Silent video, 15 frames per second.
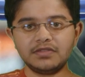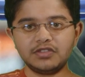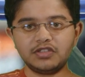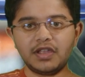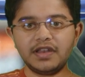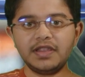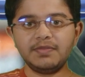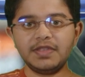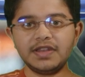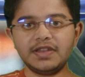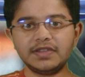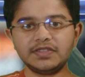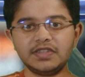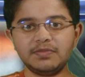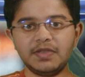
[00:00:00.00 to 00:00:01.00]
Johnny B.
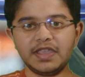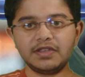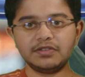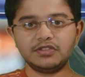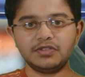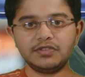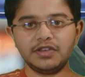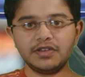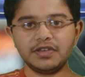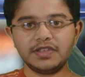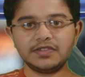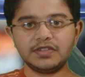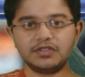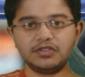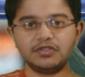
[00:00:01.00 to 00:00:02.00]
Dusty Baker Jr.
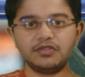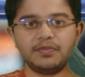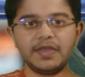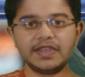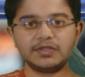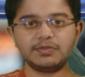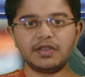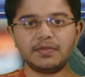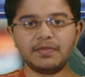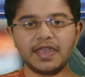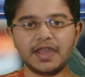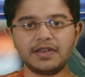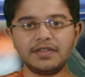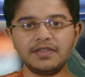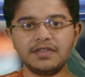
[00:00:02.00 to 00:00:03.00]
is a true baseball
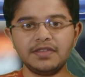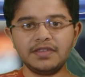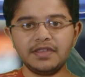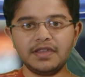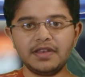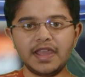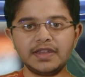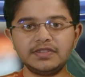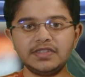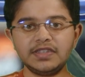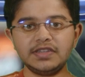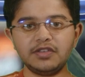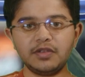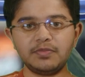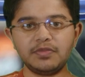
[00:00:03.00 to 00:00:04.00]
man, a
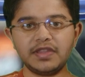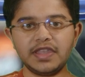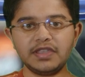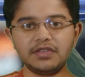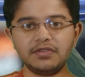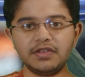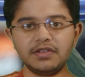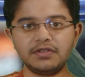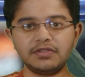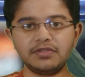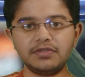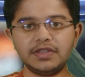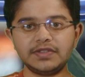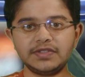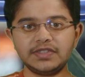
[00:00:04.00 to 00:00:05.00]
19-year playing career
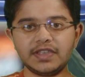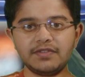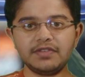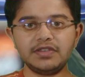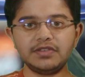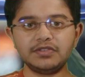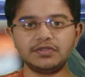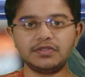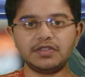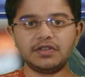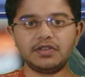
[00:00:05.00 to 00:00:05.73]
including 7 years with the